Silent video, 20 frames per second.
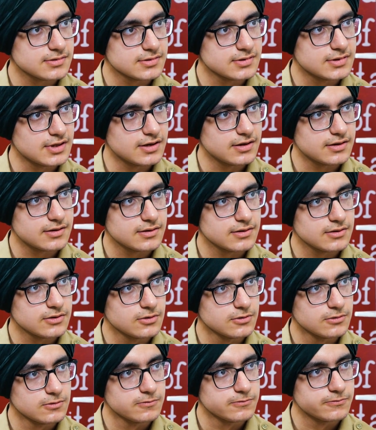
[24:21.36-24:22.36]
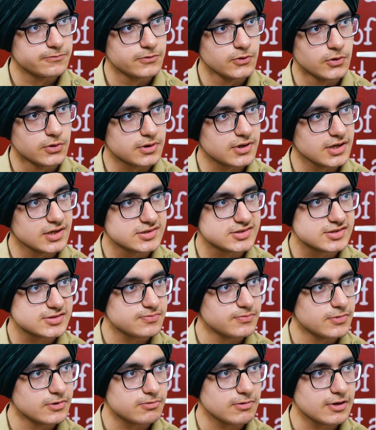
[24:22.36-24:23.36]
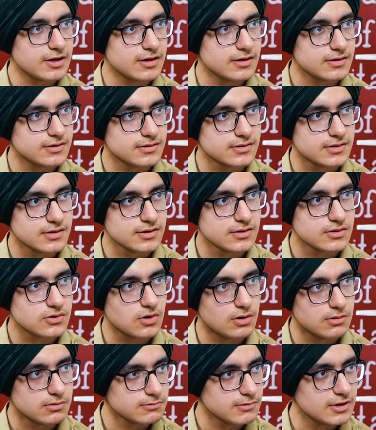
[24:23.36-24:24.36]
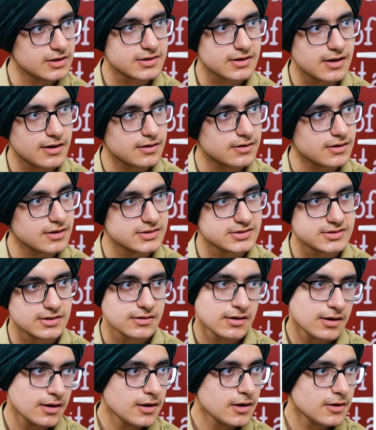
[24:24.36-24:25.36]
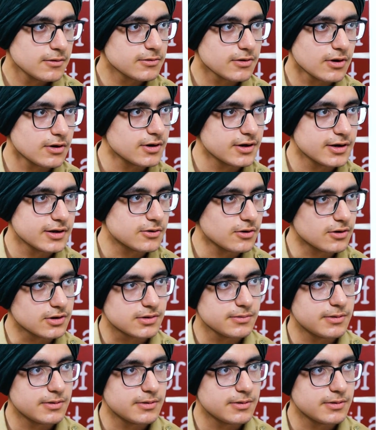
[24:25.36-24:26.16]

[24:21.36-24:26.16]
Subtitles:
that you've noticed between the Commonwealth countries? And we already talked